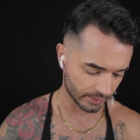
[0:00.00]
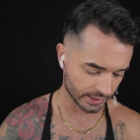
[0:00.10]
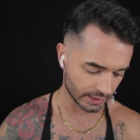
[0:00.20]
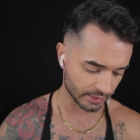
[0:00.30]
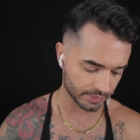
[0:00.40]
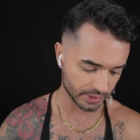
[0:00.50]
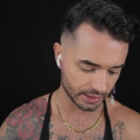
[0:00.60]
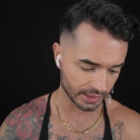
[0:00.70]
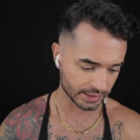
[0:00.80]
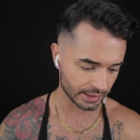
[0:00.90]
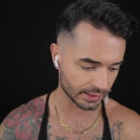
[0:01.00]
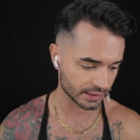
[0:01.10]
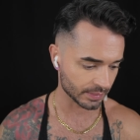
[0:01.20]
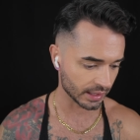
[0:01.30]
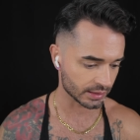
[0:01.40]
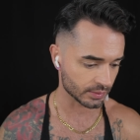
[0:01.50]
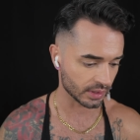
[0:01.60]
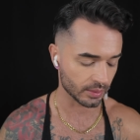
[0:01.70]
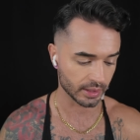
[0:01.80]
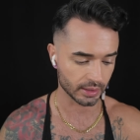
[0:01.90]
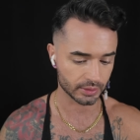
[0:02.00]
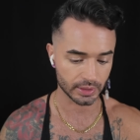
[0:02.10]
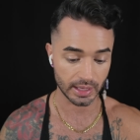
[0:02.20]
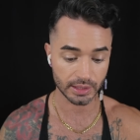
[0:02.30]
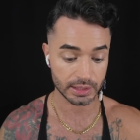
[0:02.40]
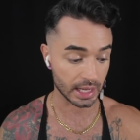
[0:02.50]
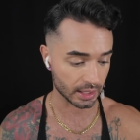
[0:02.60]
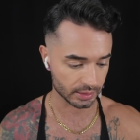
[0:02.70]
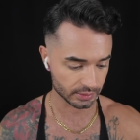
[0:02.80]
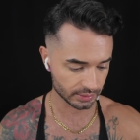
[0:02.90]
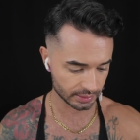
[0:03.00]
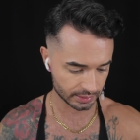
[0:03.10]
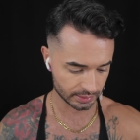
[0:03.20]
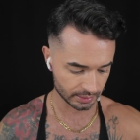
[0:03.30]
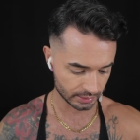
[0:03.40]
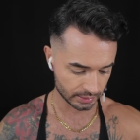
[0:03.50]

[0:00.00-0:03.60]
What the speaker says: just going to put this in the spots where I want to create shadows.